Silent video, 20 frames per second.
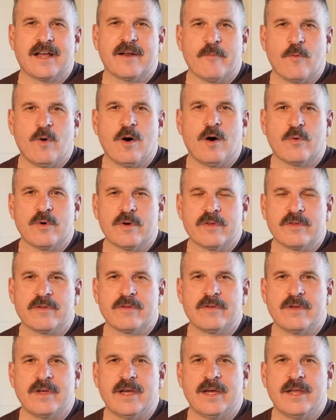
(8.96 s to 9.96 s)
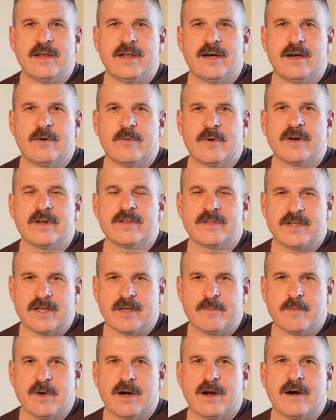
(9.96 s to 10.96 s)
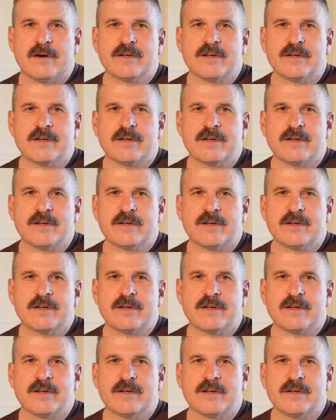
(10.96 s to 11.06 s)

of Walworth, and we're here to tell you about our